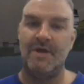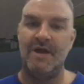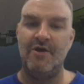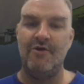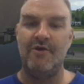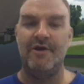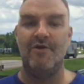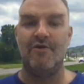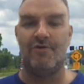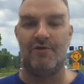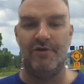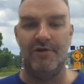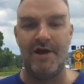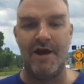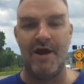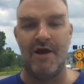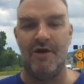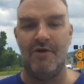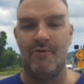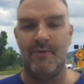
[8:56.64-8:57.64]
Here in Eau
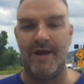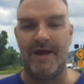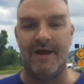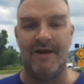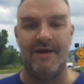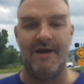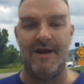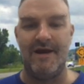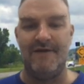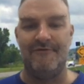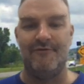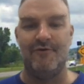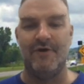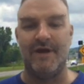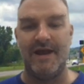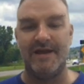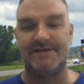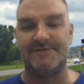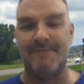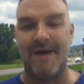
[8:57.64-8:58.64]
Claire, we get
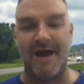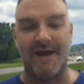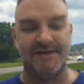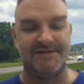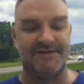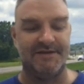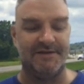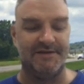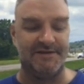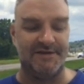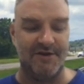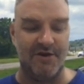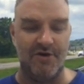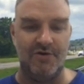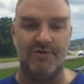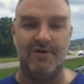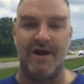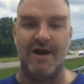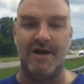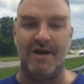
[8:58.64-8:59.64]
94 East Madison,
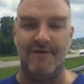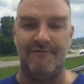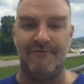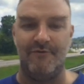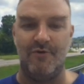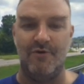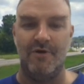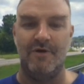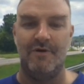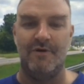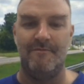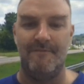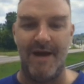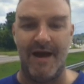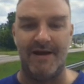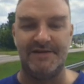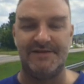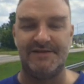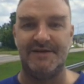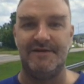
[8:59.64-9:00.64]
so 94
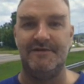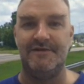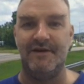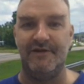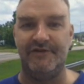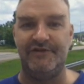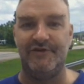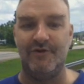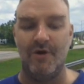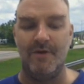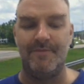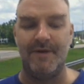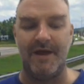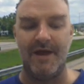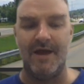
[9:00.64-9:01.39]
Madison does show up